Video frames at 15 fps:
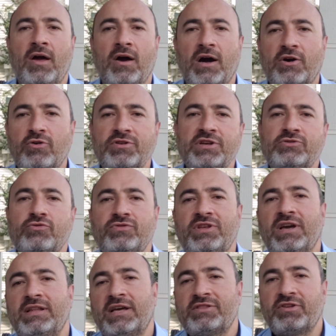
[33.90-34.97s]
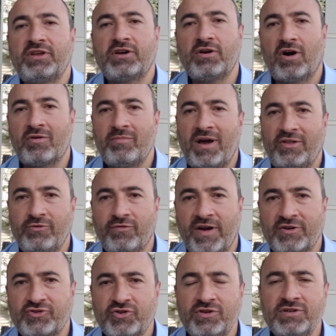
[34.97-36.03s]
According to the electric car
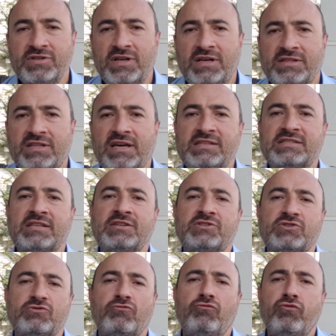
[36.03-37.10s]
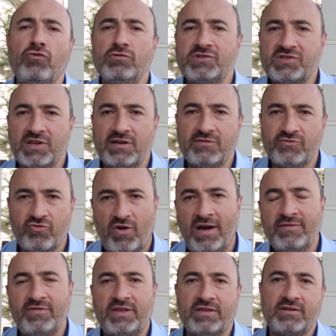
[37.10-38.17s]
manufacturer, Tesla's full
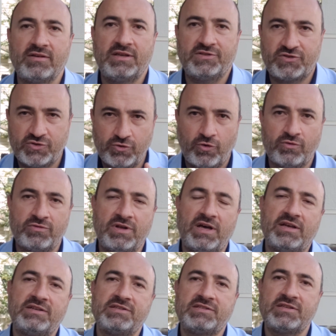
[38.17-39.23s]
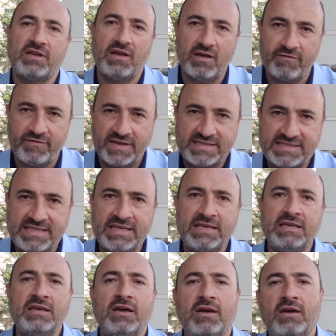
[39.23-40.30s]
self-driving, it's known as
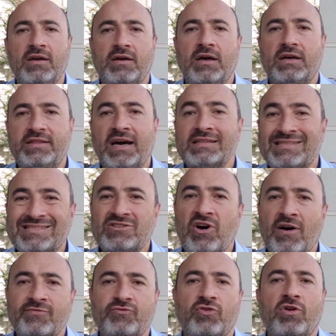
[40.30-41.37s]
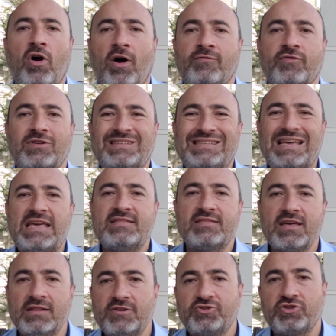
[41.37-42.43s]
FSD, that software offers
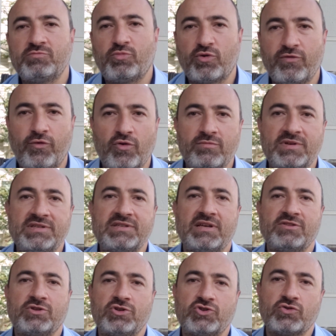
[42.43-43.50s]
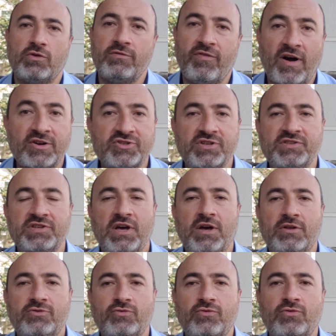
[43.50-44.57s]
intelligent performance and control functions
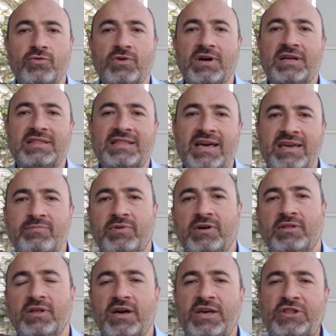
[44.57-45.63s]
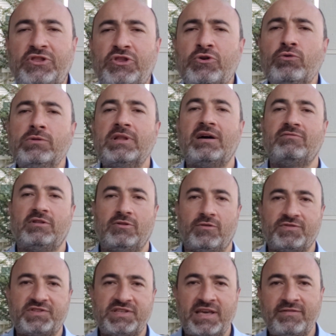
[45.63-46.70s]
to enable a new level
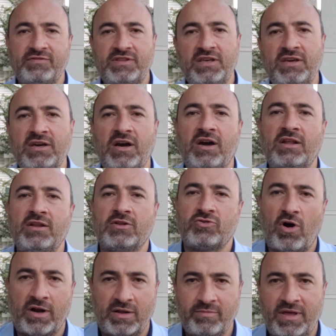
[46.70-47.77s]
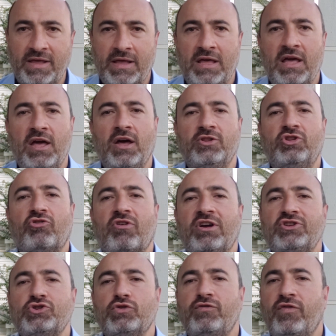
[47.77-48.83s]
of safety and autonomy. The
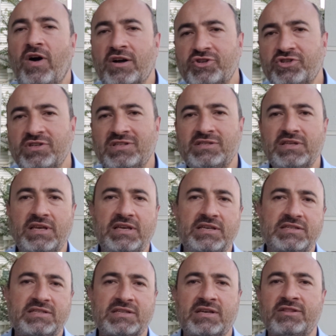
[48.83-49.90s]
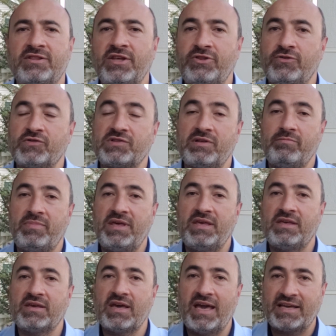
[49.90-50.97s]
range of functions is continuously
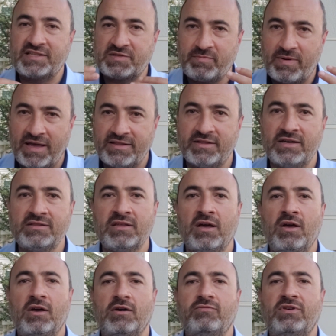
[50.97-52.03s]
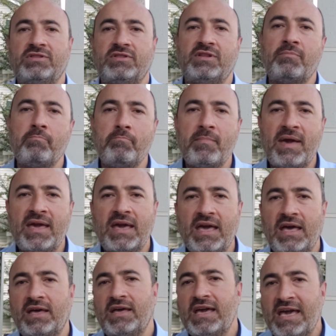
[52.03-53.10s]
being expanded with the
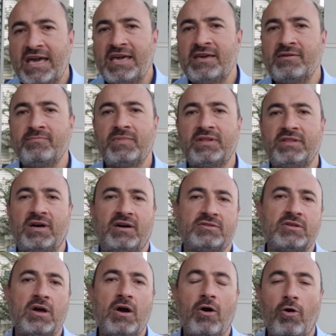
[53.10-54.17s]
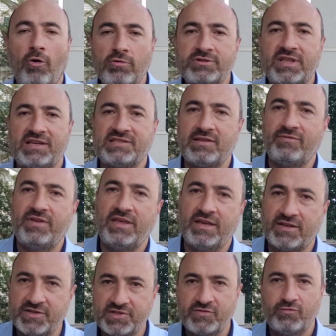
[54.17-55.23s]
uh, aim that all Tesla
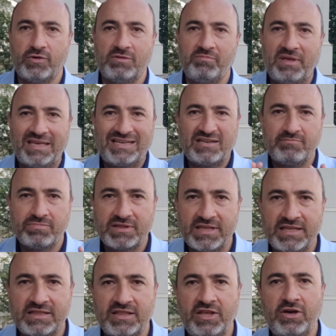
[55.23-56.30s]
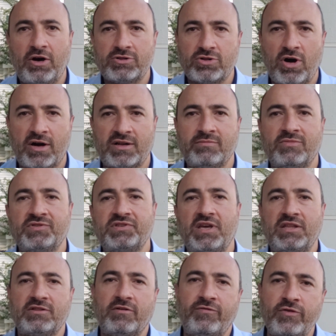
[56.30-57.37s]
vehicles will be completely autonomous
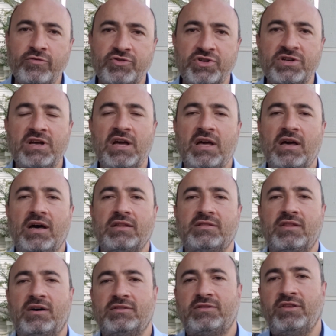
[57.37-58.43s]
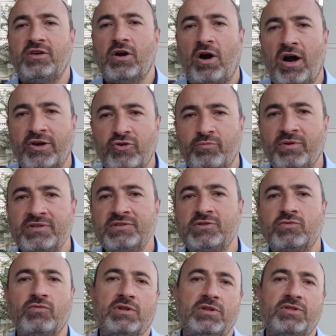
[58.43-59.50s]
in the future and that the
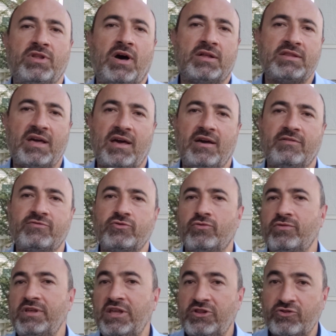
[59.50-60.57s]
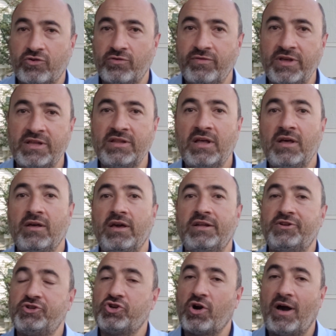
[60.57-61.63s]
occupants will not have to intervene
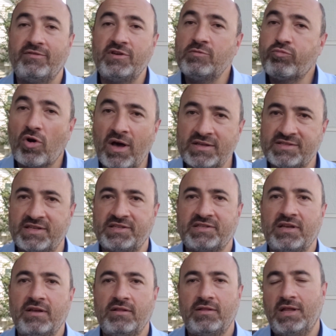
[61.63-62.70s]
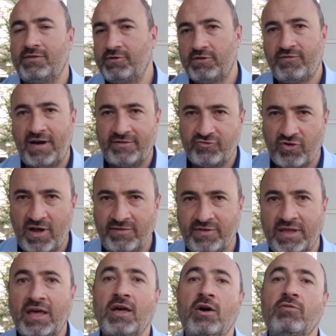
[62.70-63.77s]
in the driving process. Level 5
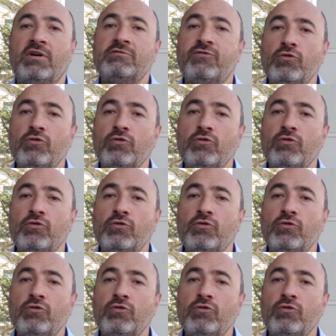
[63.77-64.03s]
driving. When